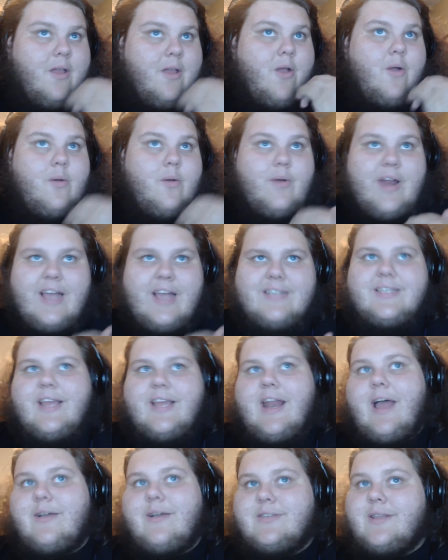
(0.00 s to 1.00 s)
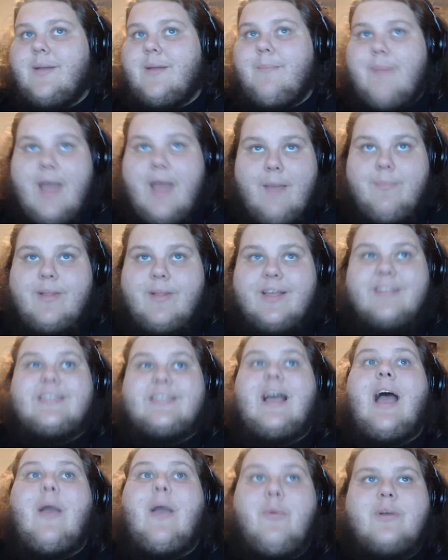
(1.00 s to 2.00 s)
when I said I was in a bad place,
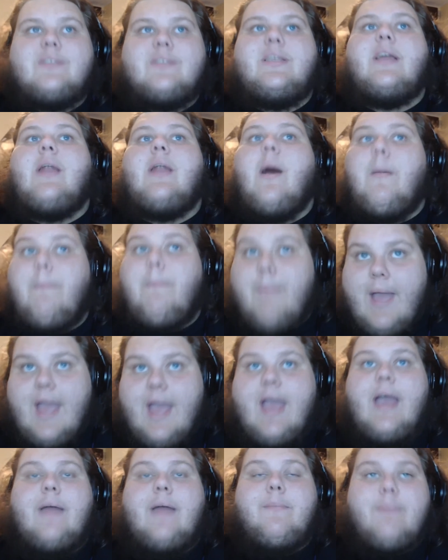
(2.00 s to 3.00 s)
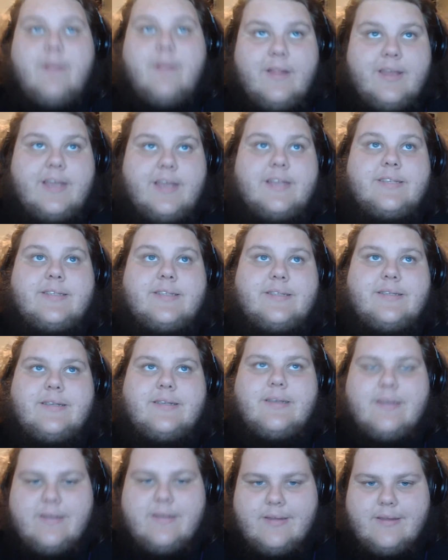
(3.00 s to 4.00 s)
I was in a bad place.
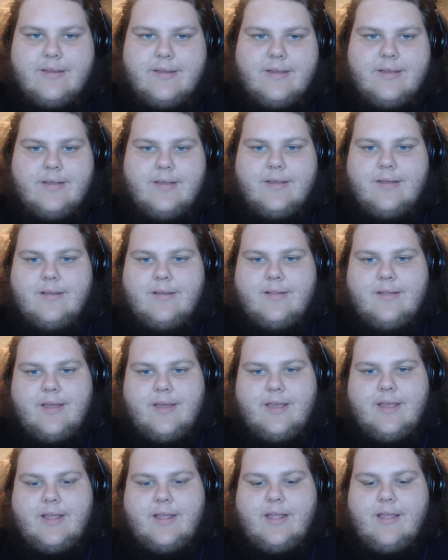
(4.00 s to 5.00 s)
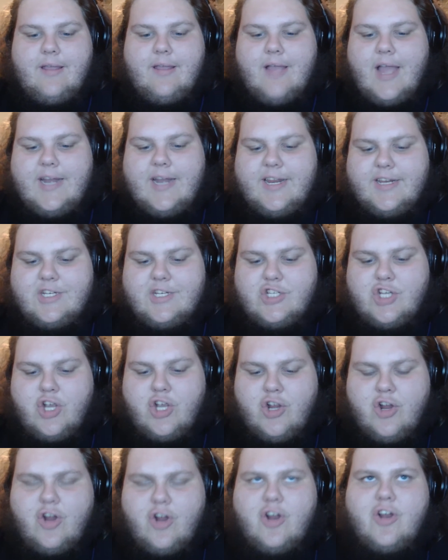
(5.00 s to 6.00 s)
Like, I didn't
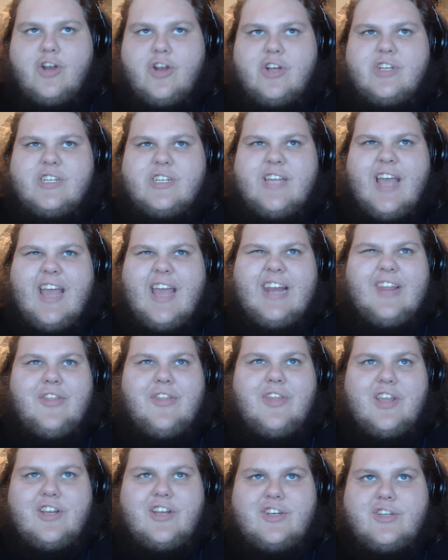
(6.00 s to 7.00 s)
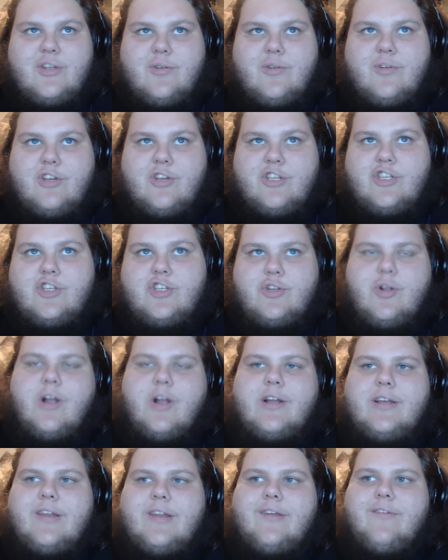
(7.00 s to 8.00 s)
turn to anything too
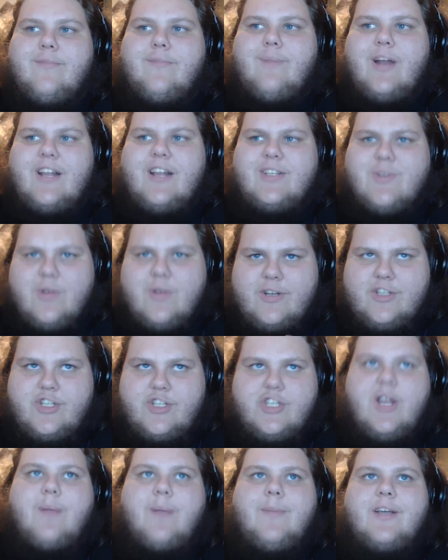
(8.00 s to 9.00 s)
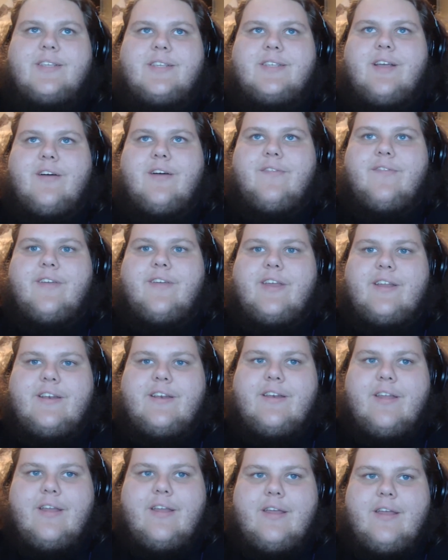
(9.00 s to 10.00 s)
destructive, but I sort of shut myself
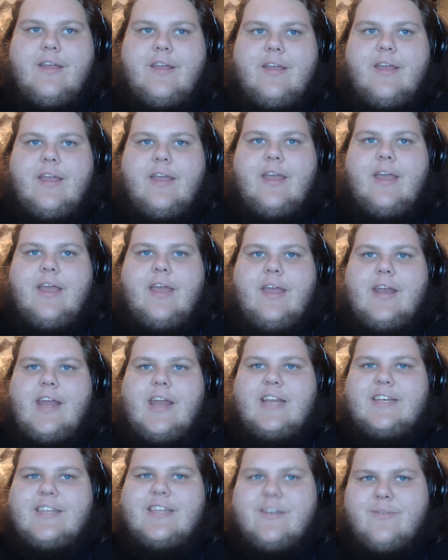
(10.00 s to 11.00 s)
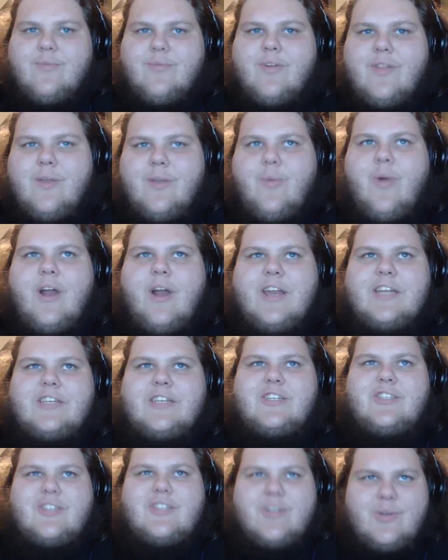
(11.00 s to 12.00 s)
in and I didn't really want
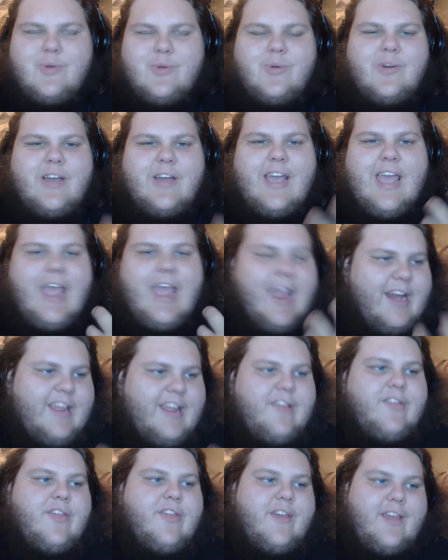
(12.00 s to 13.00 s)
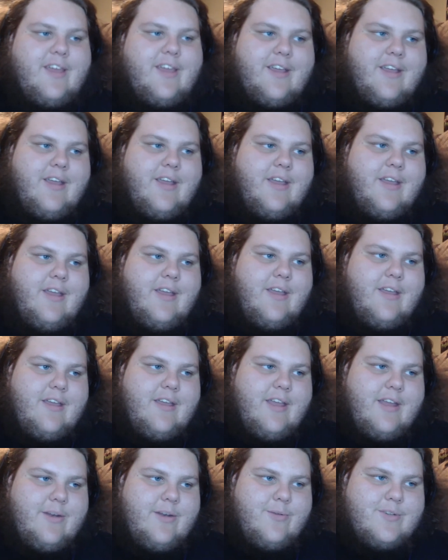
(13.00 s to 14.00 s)
to do anything.
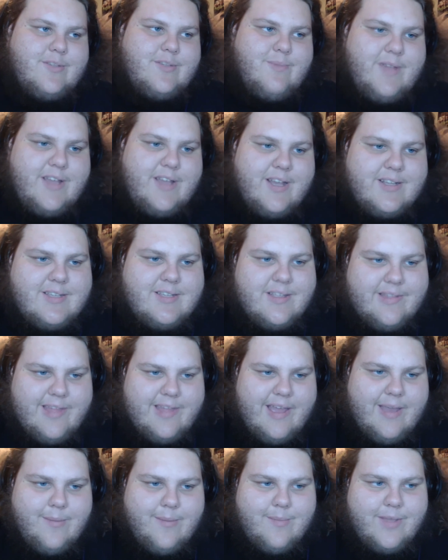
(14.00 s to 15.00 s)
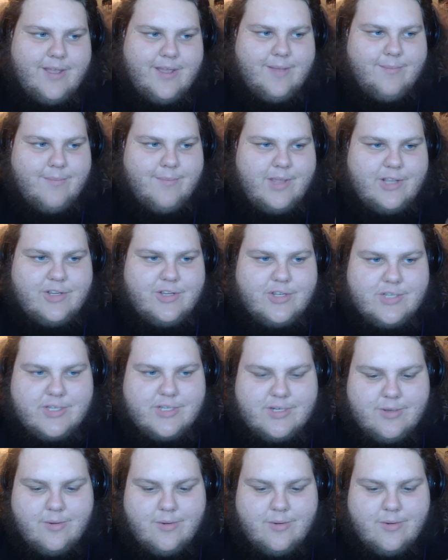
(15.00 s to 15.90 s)
And it was because of them and me just